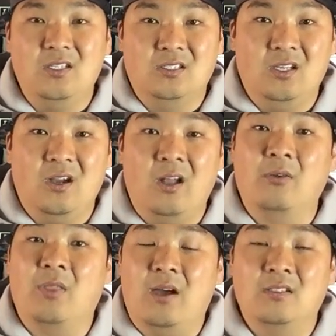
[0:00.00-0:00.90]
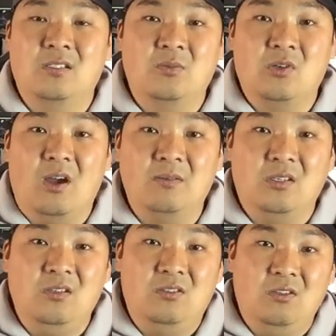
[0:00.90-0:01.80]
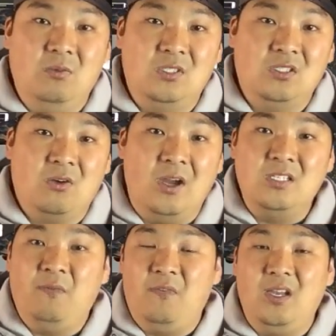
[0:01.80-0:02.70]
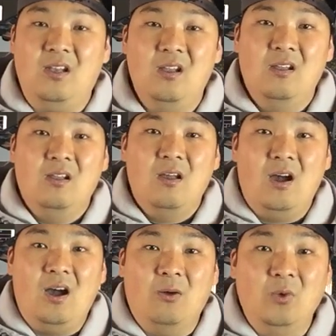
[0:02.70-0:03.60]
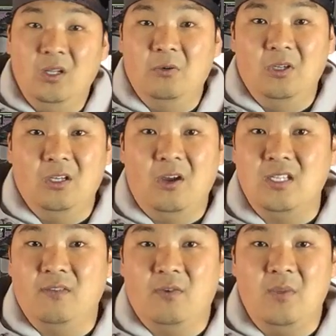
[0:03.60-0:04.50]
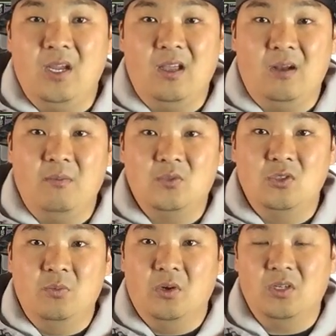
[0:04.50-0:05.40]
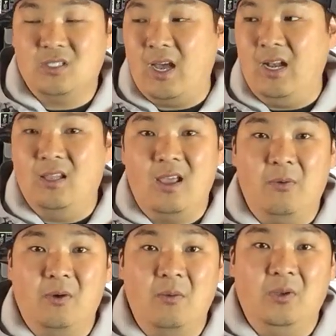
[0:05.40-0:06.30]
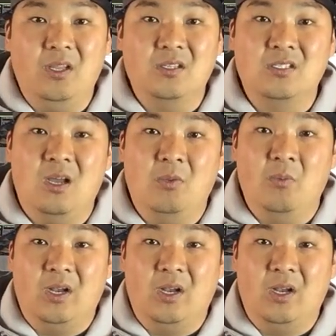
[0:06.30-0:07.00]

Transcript: I just hit 100,000 subscribers on YouTube, which is a crazy feat. Really, really crazy for me, and I'm super excited that we're able to hit this number.